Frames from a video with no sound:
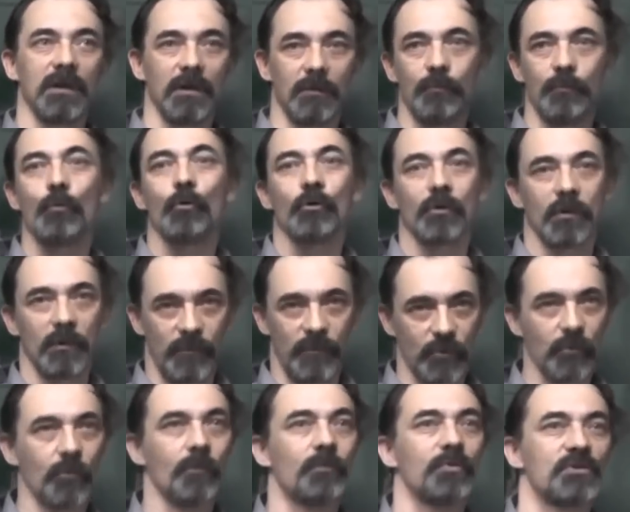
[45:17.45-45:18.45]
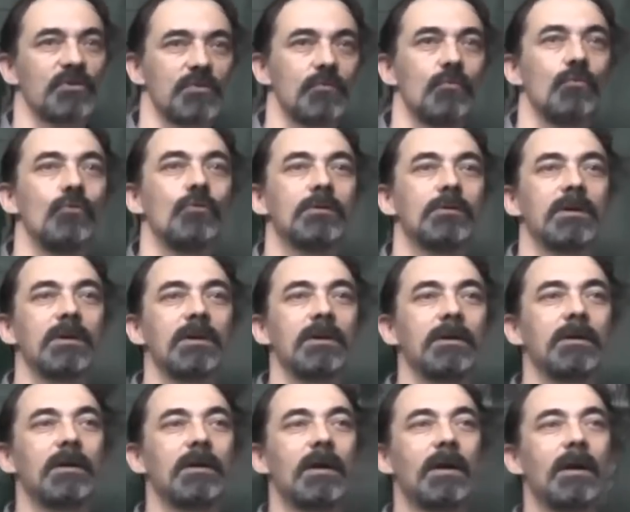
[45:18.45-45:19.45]
because,
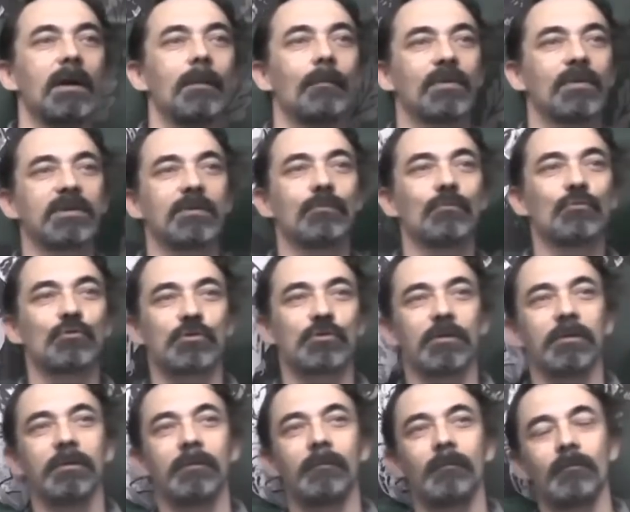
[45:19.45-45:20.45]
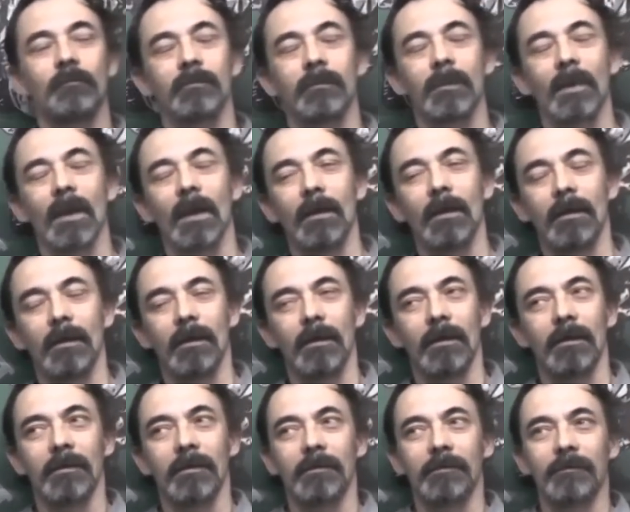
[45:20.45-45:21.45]
as I later understood,
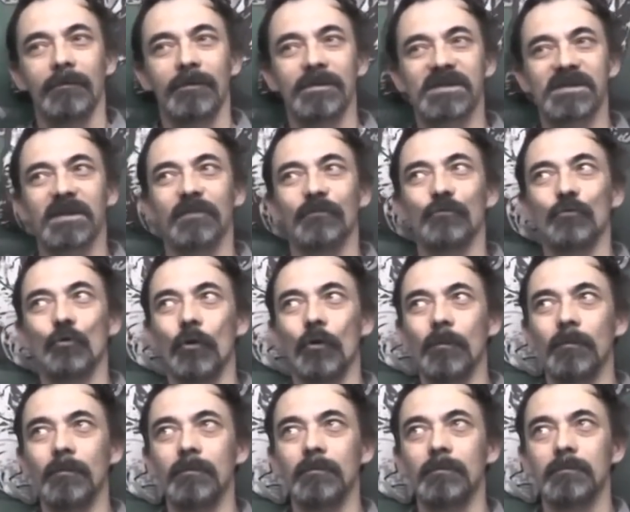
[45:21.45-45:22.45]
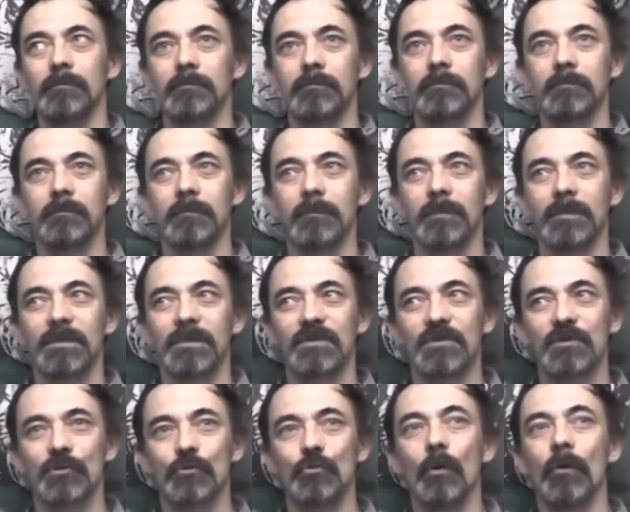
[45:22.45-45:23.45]
that most people
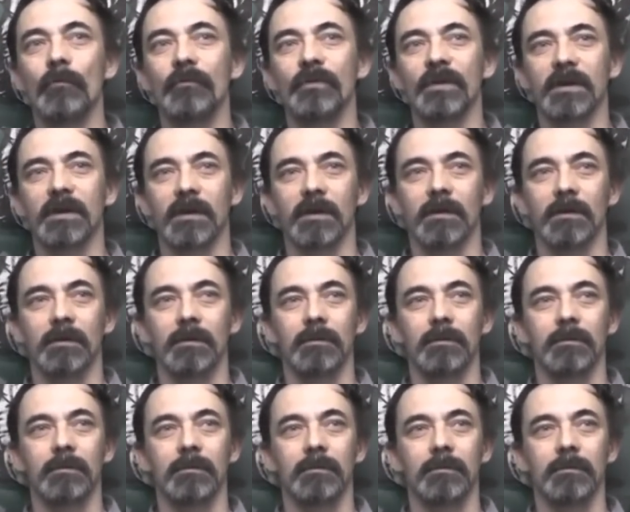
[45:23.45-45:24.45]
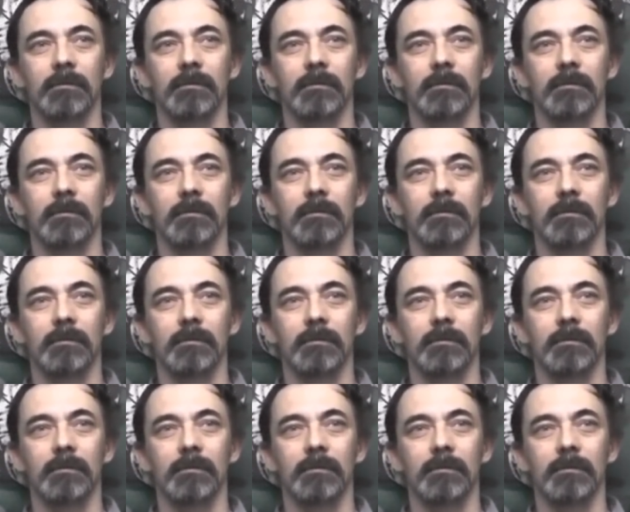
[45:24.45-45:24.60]
misunderstand,